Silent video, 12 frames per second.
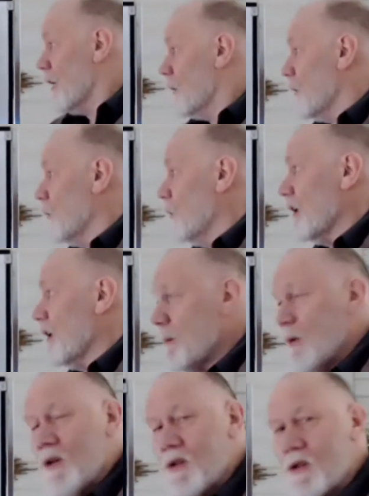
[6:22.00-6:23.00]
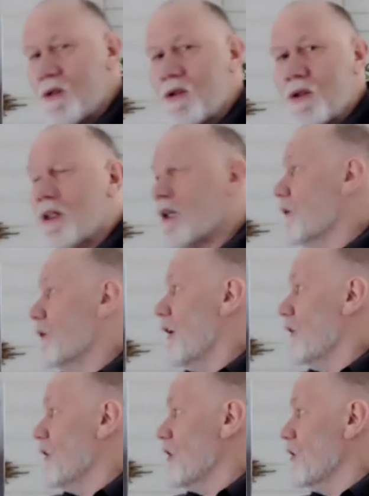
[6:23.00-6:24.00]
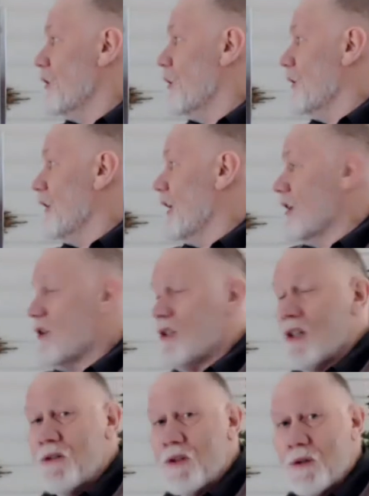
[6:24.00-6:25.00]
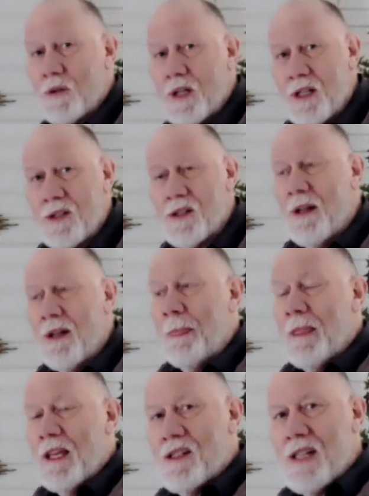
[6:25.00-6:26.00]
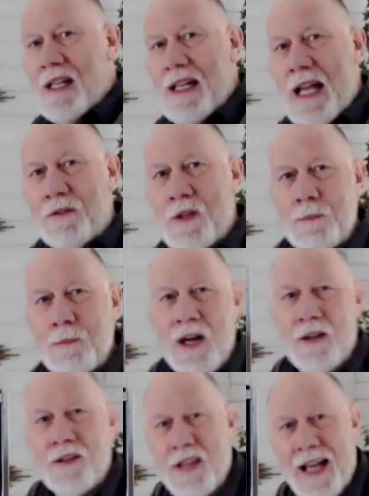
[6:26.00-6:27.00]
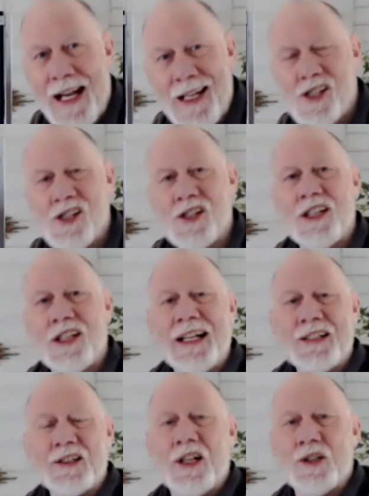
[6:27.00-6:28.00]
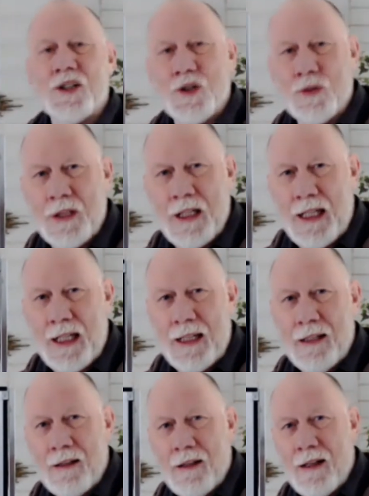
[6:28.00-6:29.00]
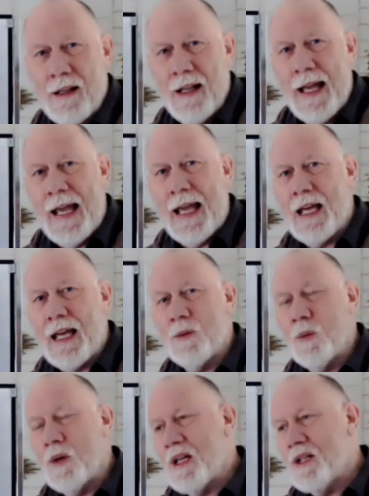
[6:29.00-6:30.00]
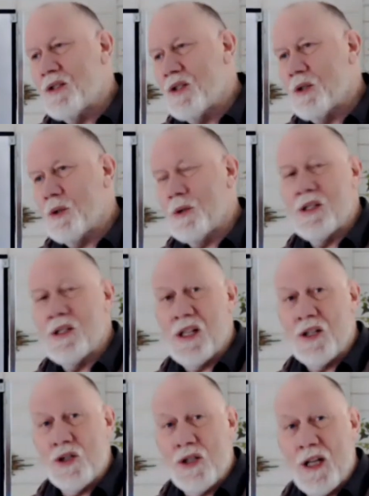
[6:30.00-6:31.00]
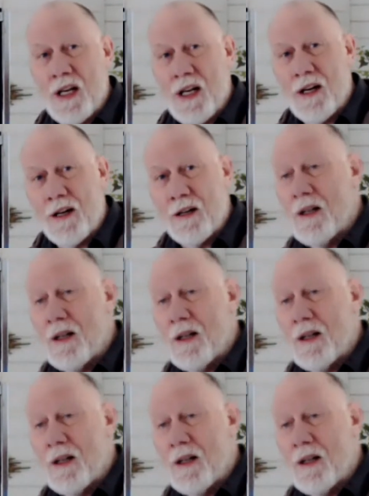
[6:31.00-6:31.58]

But what I'm also doing around this know the energy of trees is that every month I select a tree, and what I do is I share